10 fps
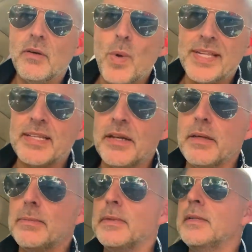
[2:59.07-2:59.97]
West
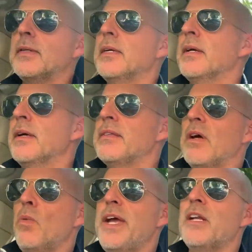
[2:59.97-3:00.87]
London.
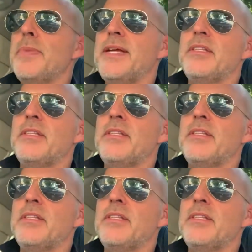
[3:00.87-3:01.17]
So we're going to be